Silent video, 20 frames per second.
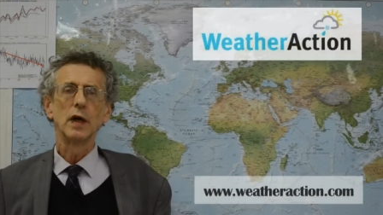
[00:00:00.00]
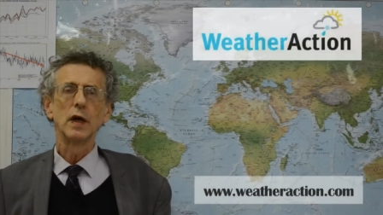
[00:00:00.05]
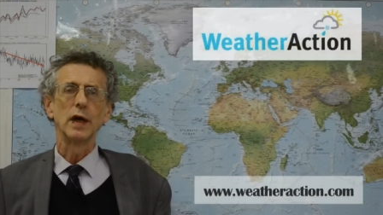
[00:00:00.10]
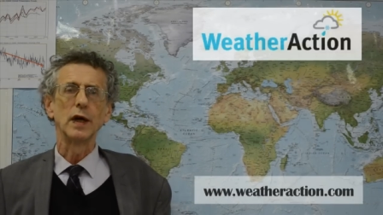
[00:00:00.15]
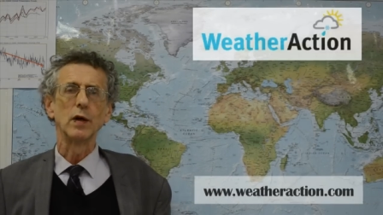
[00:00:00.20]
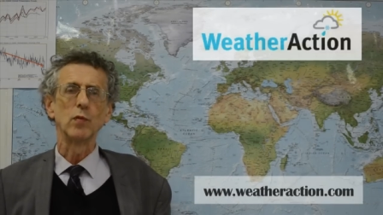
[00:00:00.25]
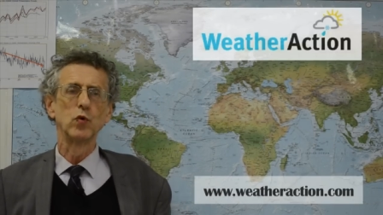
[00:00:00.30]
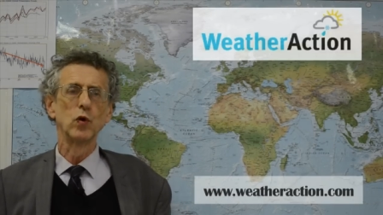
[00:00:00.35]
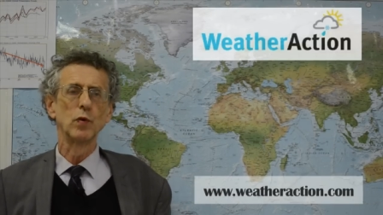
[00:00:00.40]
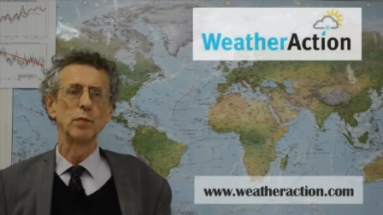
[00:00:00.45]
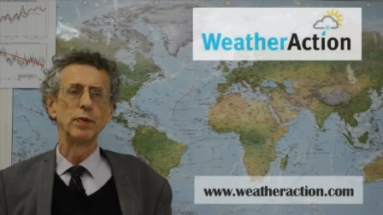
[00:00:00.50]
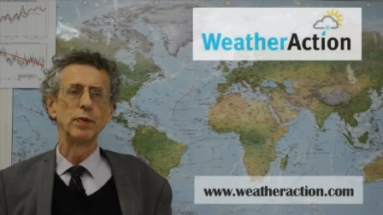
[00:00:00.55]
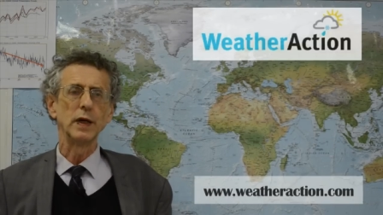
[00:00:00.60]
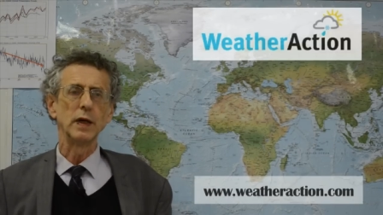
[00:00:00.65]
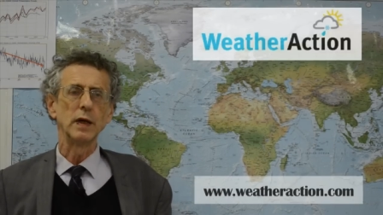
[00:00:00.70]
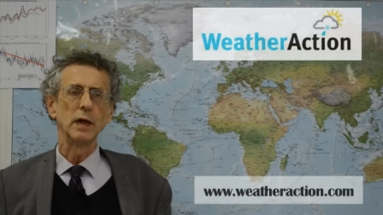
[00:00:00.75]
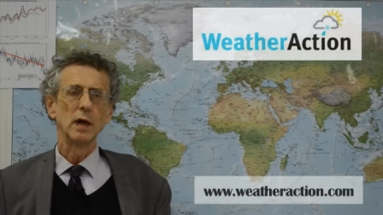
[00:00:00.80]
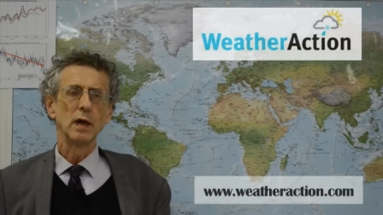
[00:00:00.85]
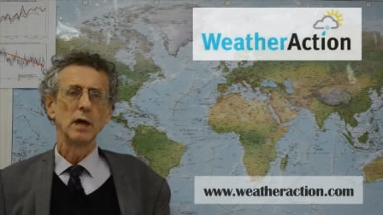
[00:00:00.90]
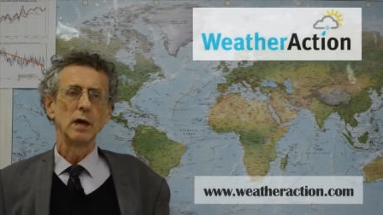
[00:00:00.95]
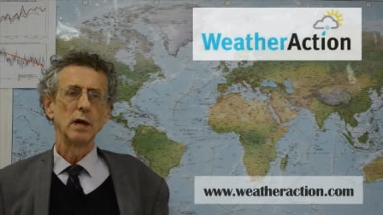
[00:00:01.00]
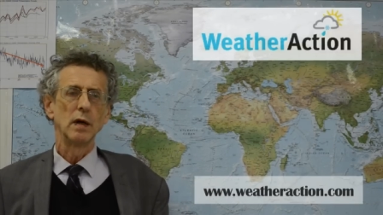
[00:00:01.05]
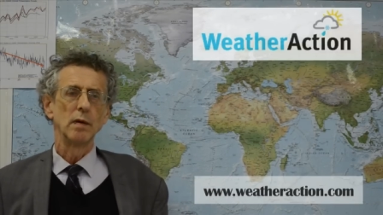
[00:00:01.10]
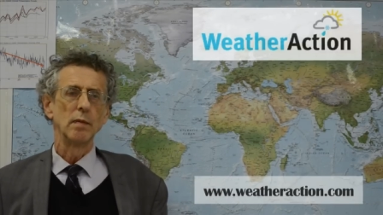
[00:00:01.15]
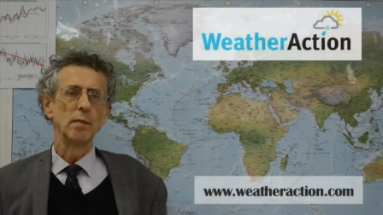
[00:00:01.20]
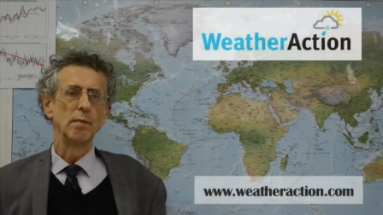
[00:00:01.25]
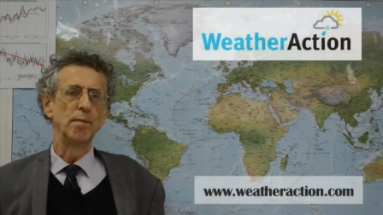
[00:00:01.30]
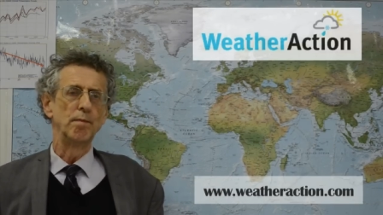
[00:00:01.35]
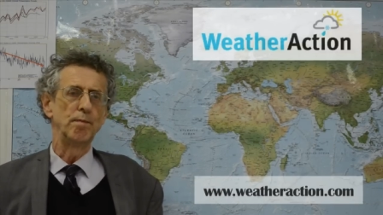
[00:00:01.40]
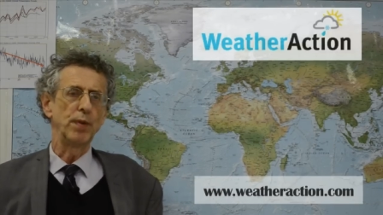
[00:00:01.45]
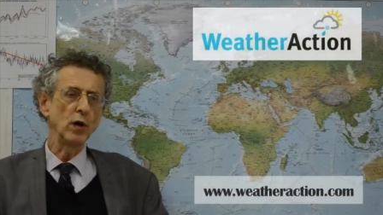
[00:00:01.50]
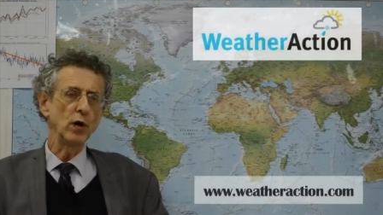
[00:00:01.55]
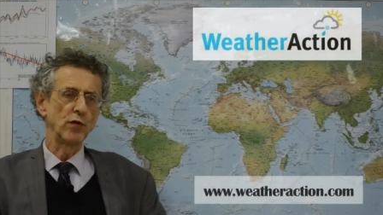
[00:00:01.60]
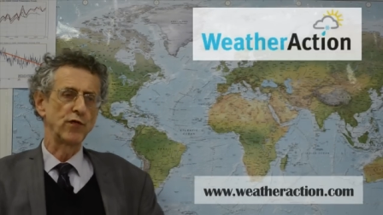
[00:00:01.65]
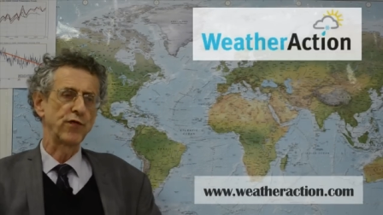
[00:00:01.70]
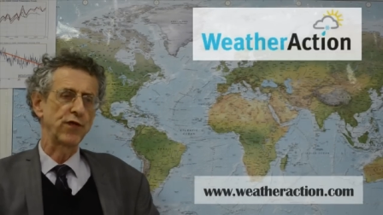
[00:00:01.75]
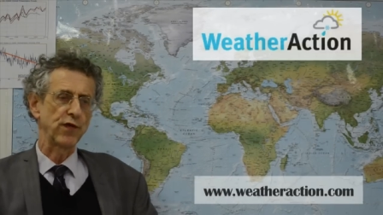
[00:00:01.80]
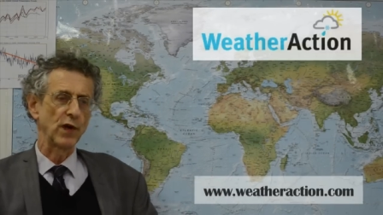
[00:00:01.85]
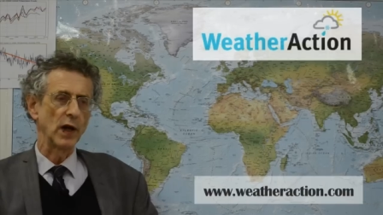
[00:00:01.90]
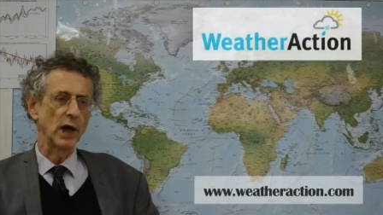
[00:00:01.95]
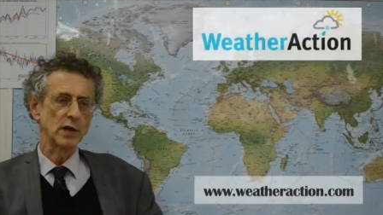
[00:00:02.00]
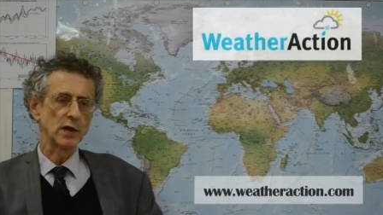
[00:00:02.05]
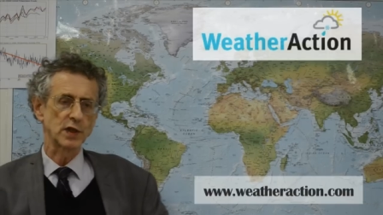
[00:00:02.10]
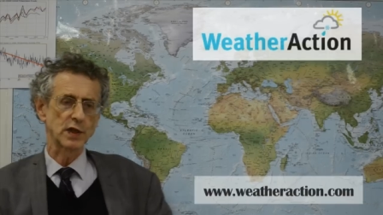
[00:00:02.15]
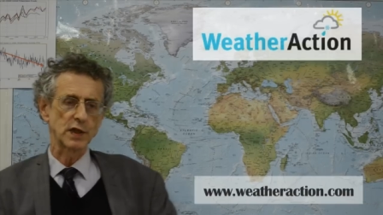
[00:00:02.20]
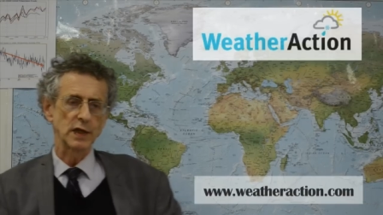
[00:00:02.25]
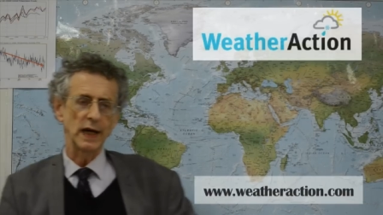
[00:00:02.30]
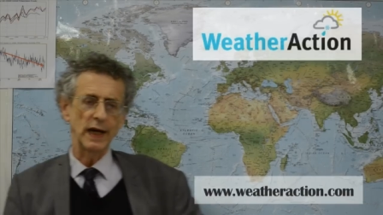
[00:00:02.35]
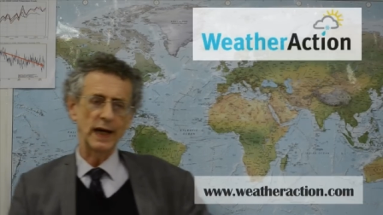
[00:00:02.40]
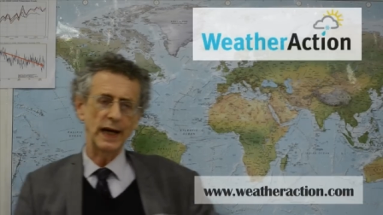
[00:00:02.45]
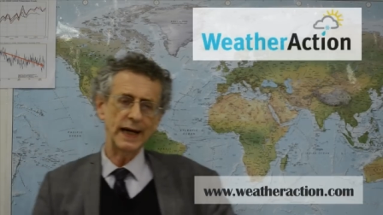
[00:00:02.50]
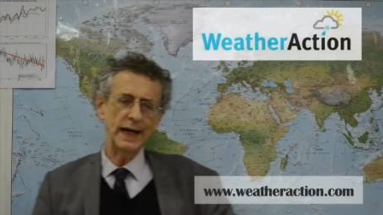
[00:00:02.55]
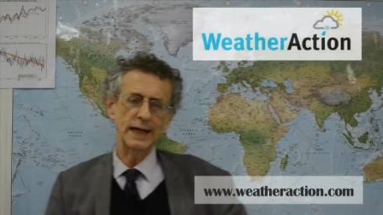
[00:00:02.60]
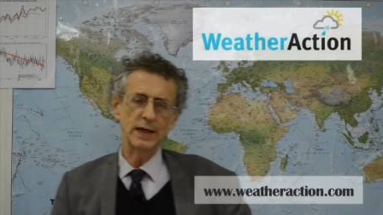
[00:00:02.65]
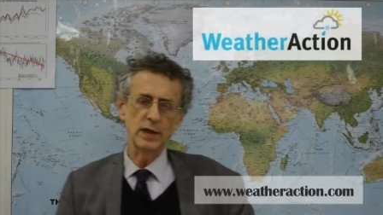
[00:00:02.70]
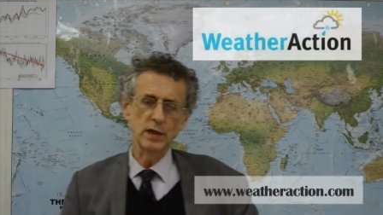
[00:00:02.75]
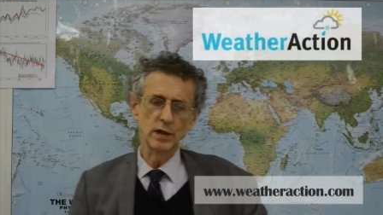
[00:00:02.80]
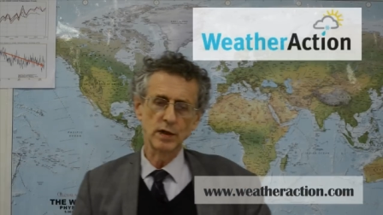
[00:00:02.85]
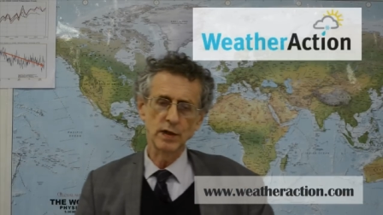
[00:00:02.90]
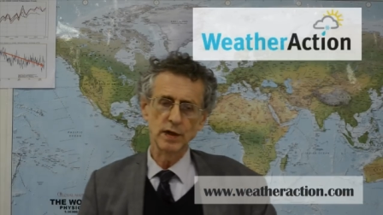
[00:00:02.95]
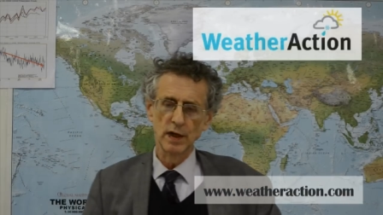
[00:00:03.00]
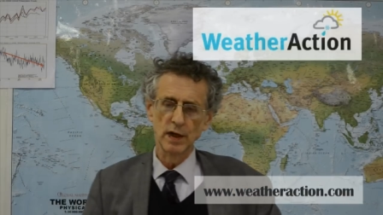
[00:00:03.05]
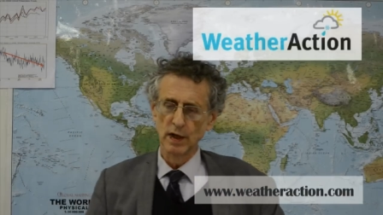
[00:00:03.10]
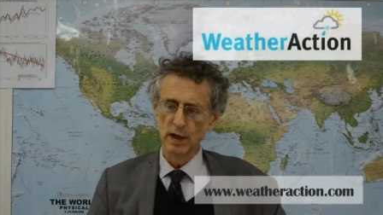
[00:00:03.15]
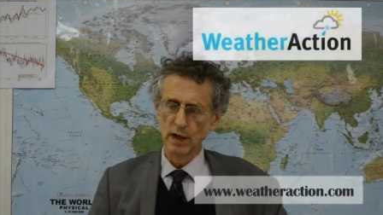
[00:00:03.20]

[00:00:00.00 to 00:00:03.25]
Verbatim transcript: it would be both floods and,